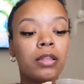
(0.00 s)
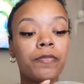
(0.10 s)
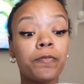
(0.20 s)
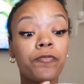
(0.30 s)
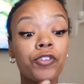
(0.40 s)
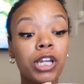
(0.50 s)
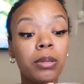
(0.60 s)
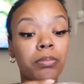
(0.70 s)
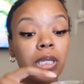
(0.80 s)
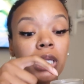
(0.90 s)
The
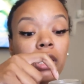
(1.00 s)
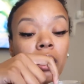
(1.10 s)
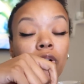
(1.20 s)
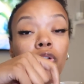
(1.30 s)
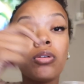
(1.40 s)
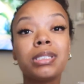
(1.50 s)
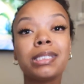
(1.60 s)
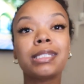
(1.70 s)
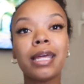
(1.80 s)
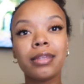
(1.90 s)
freaking bee goes
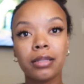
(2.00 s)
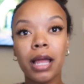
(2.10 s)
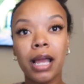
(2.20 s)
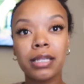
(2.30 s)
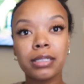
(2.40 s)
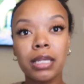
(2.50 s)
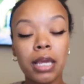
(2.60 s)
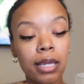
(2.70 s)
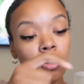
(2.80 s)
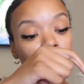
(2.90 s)
inside the glass.
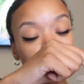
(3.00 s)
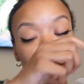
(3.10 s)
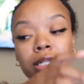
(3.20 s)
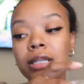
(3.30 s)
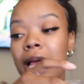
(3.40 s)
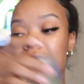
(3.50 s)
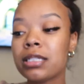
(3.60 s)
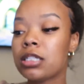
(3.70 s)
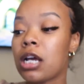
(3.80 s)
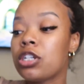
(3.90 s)
It goes in the glass
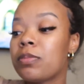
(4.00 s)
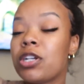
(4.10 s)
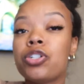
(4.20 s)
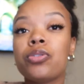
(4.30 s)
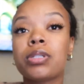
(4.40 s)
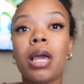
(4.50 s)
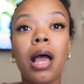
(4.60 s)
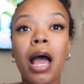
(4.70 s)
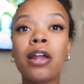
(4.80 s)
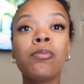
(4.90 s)
and it touches my juice.
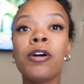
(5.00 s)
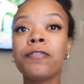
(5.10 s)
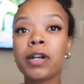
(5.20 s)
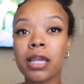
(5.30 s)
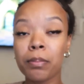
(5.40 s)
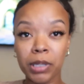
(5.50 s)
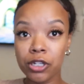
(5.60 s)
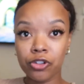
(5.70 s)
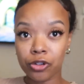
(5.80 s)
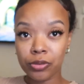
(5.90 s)
I don't want fucking
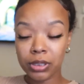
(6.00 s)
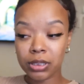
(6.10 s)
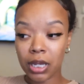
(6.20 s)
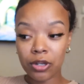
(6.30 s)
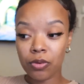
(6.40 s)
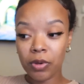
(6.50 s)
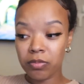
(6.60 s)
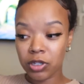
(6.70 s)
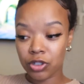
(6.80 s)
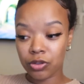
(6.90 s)
bee juice. I don't
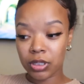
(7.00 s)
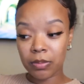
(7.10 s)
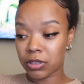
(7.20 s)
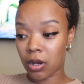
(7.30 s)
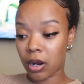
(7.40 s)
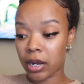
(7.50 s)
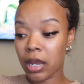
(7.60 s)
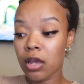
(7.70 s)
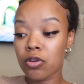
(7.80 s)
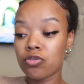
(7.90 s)
want bee juice. I'm
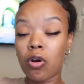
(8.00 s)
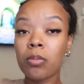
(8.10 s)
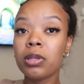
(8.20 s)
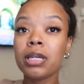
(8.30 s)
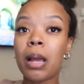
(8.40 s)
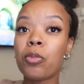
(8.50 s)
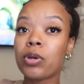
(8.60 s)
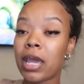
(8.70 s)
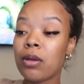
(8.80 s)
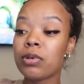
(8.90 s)
sorry. Normally, I'm
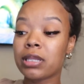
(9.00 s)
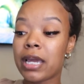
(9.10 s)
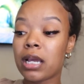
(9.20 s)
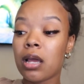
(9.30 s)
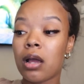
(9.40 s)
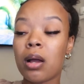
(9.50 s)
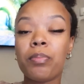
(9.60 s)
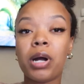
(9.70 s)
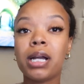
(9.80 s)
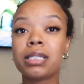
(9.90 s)
okay with like a
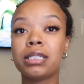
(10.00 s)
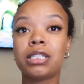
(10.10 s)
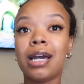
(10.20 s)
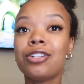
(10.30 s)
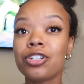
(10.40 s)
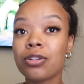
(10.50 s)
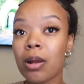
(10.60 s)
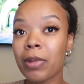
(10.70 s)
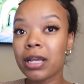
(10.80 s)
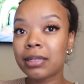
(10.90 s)
bug touching
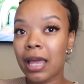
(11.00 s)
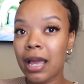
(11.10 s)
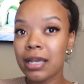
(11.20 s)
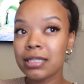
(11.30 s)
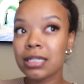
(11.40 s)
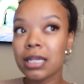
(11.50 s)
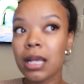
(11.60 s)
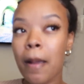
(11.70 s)
around my glass,